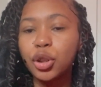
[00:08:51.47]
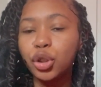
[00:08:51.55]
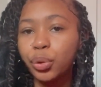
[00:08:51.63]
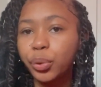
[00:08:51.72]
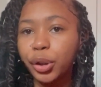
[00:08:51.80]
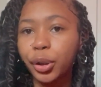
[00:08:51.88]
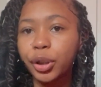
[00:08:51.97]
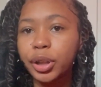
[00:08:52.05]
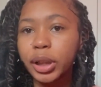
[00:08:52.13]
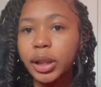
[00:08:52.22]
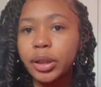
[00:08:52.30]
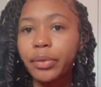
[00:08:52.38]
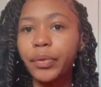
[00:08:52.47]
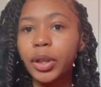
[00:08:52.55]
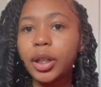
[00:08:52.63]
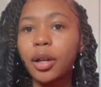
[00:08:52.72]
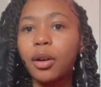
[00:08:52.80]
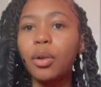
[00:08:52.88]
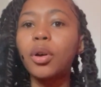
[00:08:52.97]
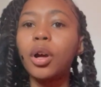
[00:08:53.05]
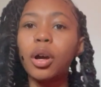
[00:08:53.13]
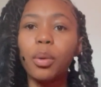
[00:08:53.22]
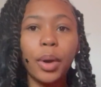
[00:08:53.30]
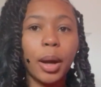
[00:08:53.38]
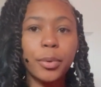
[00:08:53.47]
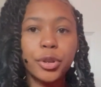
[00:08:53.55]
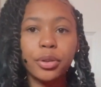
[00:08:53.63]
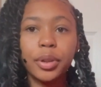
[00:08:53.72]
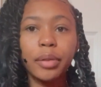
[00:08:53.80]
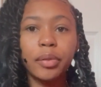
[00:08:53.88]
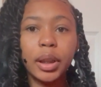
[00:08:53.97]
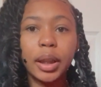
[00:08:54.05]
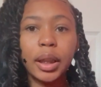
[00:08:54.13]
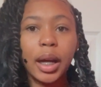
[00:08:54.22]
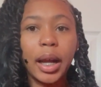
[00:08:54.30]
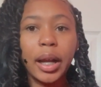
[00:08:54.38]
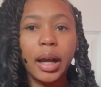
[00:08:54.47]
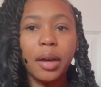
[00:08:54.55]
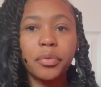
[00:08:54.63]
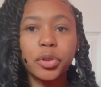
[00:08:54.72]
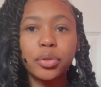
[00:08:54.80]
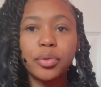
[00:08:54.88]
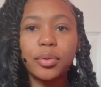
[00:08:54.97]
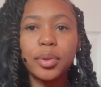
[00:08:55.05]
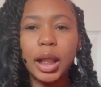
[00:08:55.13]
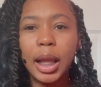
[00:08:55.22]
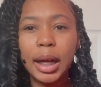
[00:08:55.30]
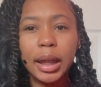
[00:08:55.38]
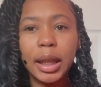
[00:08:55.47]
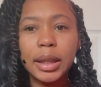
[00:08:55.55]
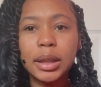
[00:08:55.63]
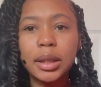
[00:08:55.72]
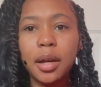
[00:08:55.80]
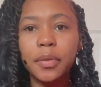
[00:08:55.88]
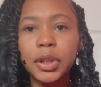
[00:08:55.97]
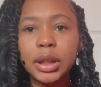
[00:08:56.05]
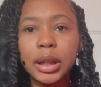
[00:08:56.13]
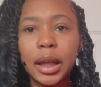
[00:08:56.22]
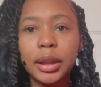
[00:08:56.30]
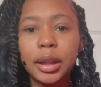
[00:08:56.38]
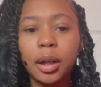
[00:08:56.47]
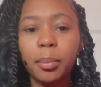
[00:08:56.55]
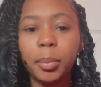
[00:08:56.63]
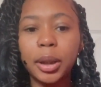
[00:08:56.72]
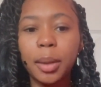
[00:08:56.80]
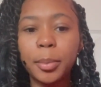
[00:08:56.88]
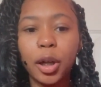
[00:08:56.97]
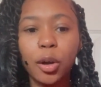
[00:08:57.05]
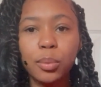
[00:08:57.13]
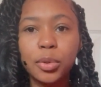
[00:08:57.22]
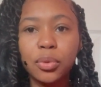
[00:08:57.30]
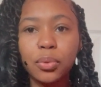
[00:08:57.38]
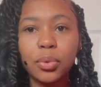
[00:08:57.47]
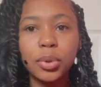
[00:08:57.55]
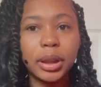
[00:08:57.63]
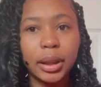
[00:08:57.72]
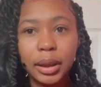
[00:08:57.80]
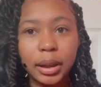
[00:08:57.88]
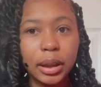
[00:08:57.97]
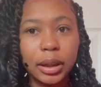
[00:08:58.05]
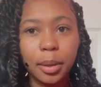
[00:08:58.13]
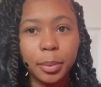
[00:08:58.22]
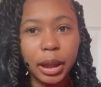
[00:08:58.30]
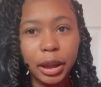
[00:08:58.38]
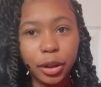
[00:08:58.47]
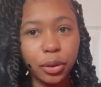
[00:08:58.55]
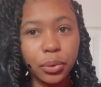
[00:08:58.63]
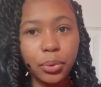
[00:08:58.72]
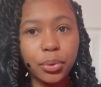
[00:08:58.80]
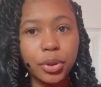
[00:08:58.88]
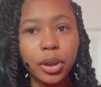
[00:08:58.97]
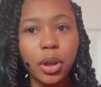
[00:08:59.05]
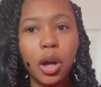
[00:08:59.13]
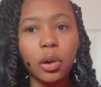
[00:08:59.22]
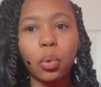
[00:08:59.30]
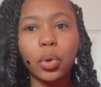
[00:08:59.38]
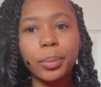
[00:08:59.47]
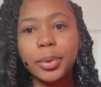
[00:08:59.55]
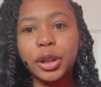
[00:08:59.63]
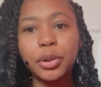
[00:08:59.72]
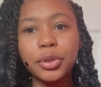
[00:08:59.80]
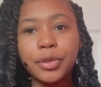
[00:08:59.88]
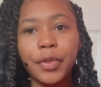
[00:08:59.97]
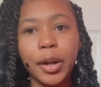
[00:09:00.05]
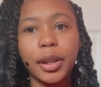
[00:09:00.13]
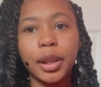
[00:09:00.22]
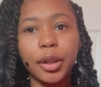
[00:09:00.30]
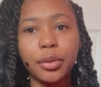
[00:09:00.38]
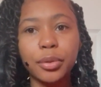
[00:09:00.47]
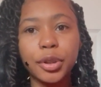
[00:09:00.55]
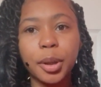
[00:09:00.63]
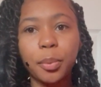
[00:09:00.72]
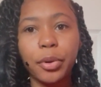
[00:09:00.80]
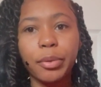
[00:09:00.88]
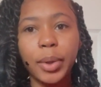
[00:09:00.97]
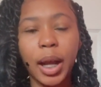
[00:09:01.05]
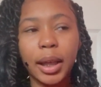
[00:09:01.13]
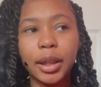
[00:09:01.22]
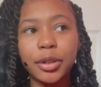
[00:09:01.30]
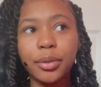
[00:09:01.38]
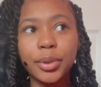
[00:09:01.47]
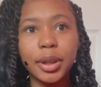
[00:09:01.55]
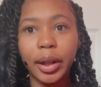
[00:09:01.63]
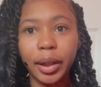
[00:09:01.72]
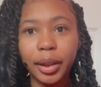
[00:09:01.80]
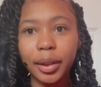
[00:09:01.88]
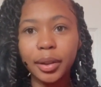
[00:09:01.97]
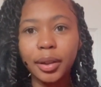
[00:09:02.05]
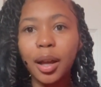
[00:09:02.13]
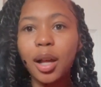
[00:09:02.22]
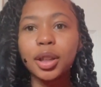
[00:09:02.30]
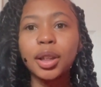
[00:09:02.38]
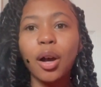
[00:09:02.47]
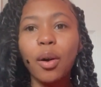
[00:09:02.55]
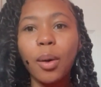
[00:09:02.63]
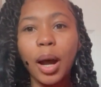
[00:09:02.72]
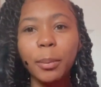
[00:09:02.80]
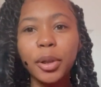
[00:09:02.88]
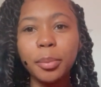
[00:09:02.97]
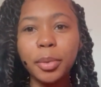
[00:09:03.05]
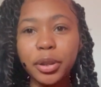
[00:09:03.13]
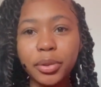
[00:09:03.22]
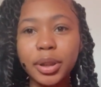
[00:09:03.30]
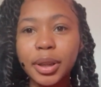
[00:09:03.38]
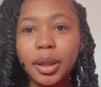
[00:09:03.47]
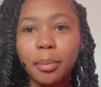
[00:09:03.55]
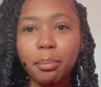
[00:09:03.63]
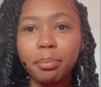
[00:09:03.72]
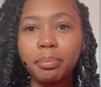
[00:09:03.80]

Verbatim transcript: junior season video where I was showing everything that I had got for school. A lot of that stuff, since I ended up becoming homeschooled, didn't end up getting used, or it was used very little to the point where I can use it again. So I'm gonna be using